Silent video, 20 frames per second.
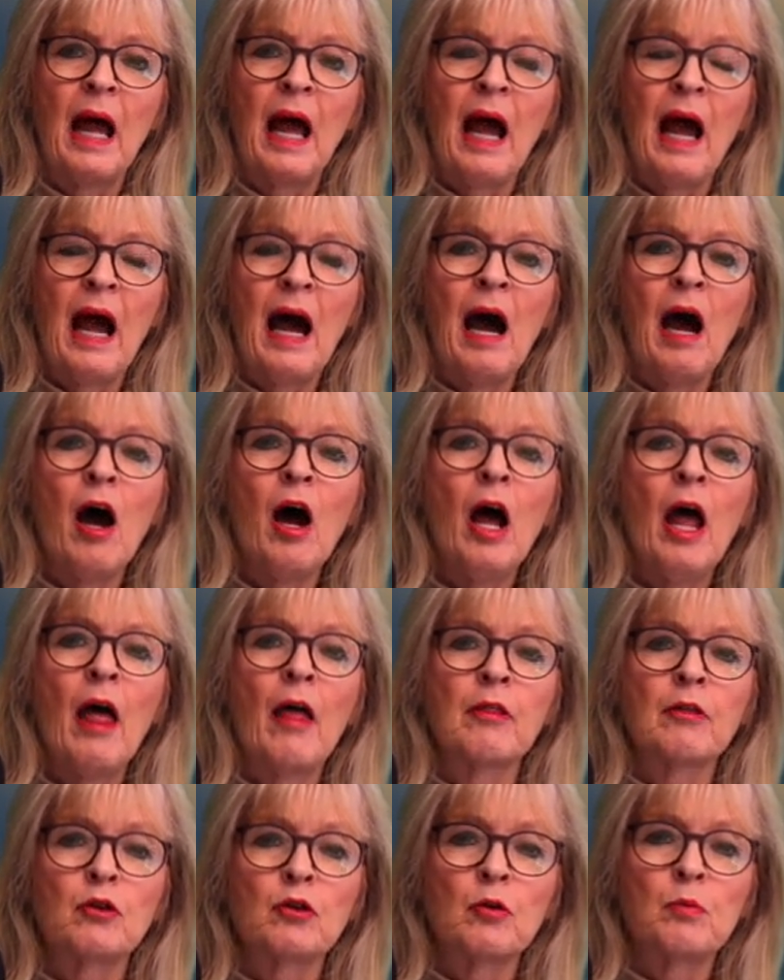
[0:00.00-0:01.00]
How?
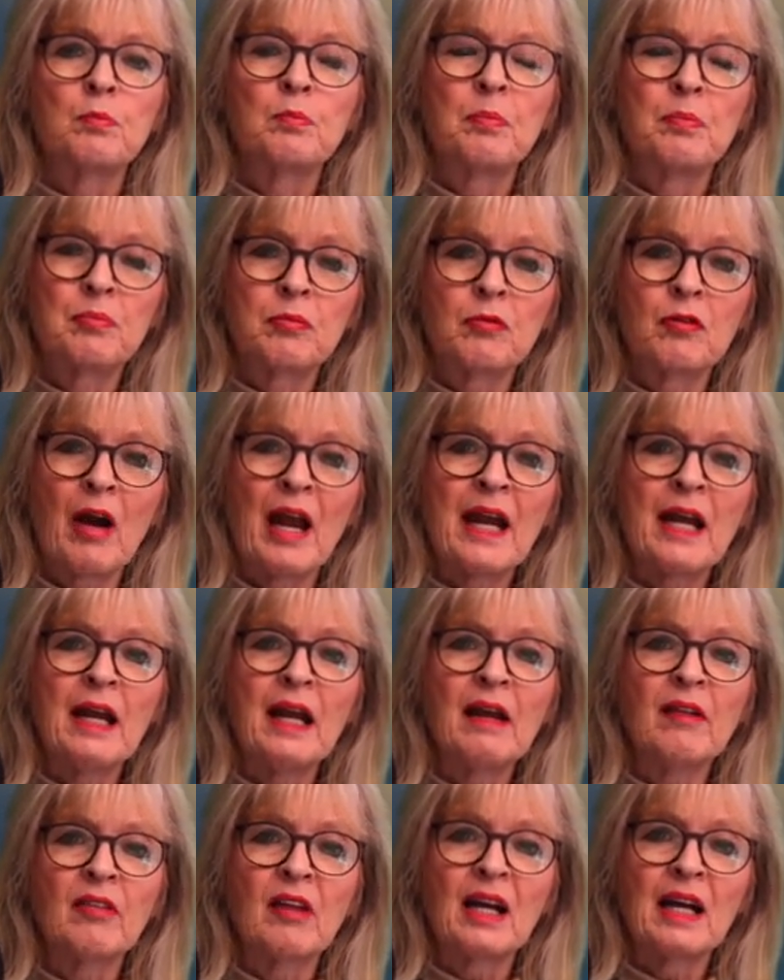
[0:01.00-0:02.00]
Through
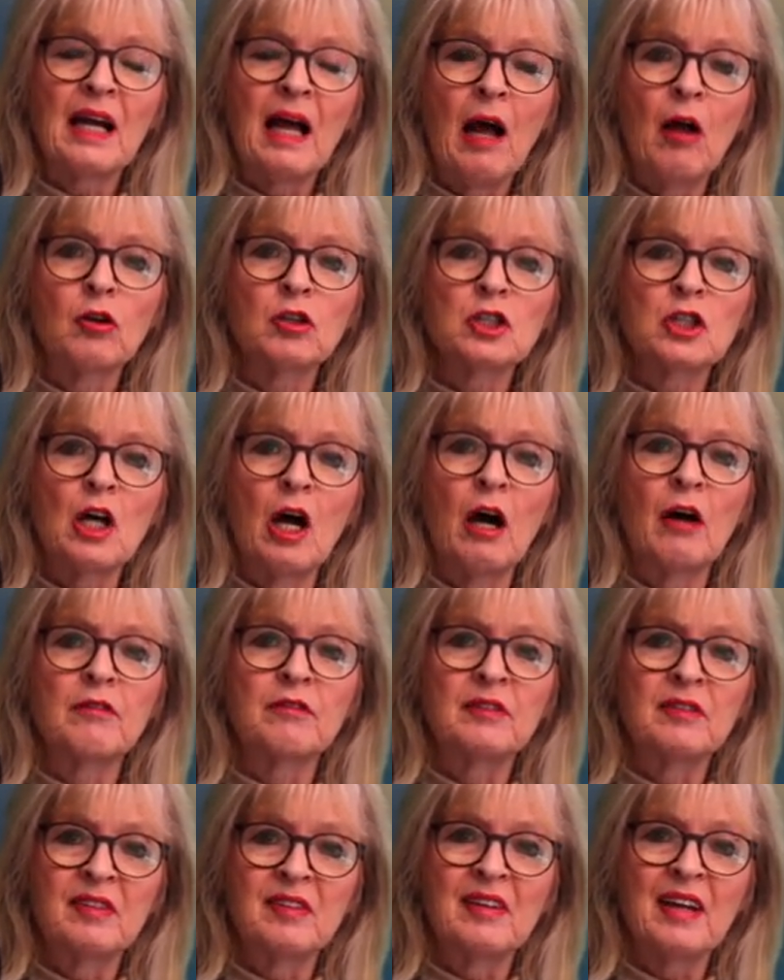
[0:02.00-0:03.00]
breaking the culture
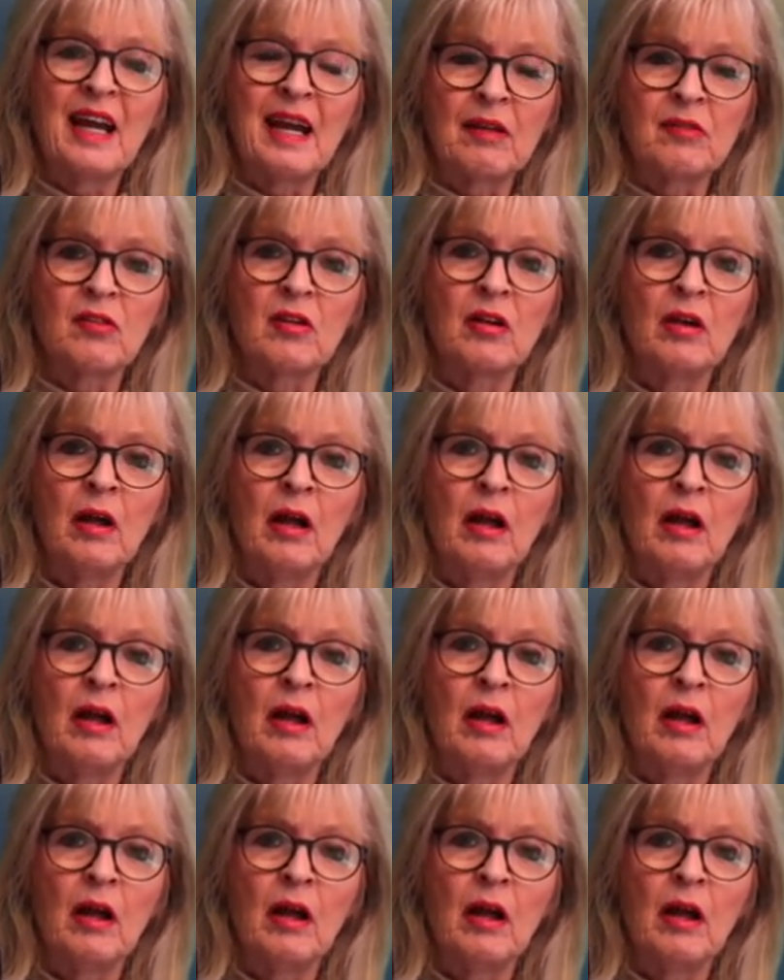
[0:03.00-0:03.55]
of debt,